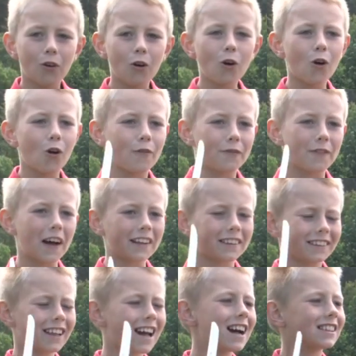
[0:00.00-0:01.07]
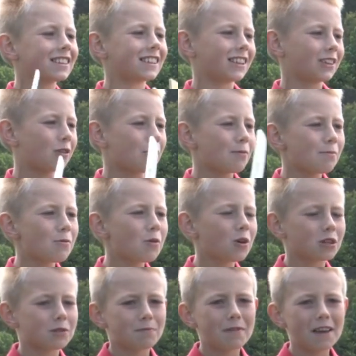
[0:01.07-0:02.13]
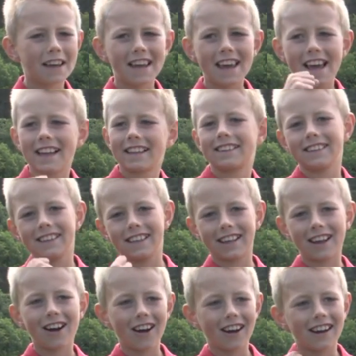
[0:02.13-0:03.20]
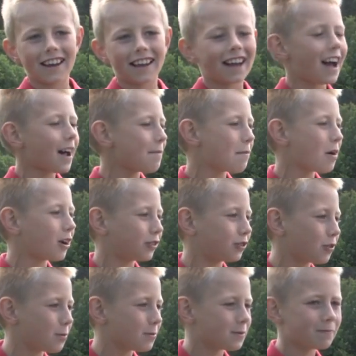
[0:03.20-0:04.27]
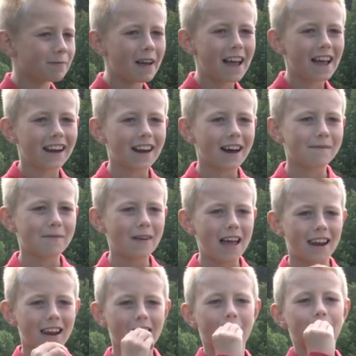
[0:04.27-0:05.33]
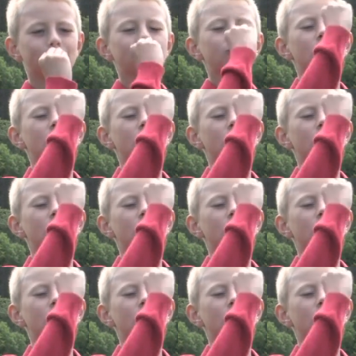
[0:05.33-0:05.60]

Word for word: Oh, fantastico! More spaghetti, garlic and mushrooms. Bella, bella!